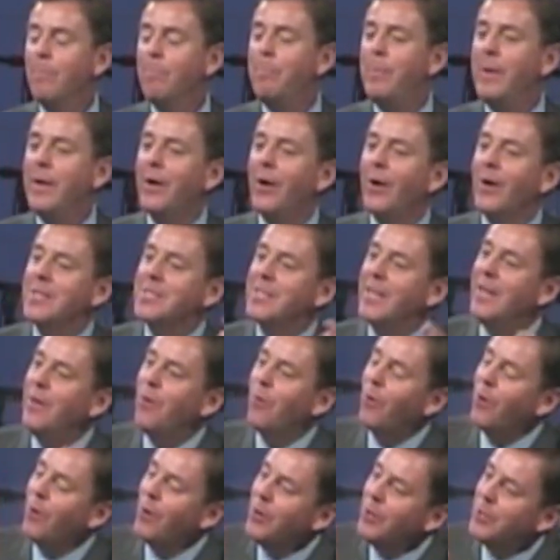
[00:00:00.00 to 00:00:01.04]
Because in
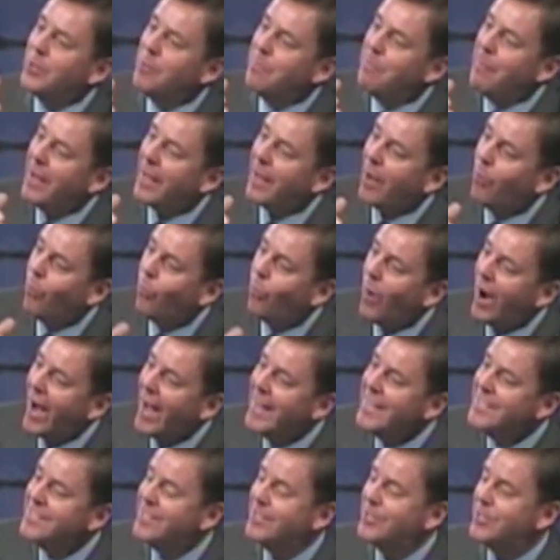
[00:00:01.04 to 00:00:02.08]
order to make a
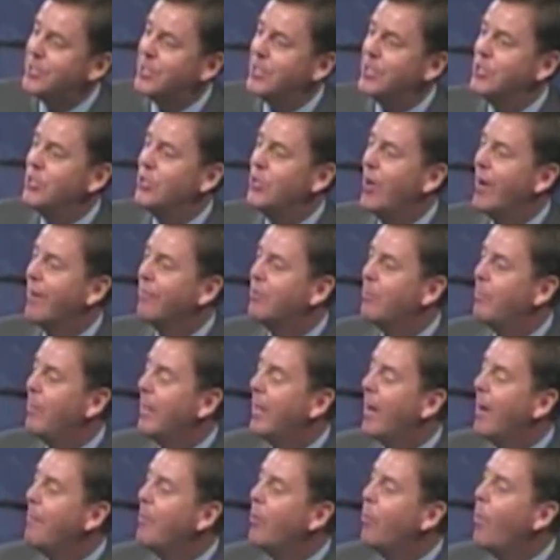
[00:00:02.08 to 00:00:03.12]
wise decision, you have to
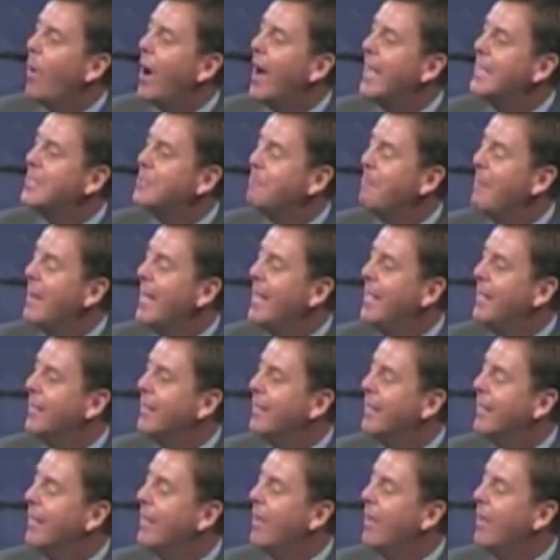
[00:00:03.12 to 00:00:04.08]
become a wise man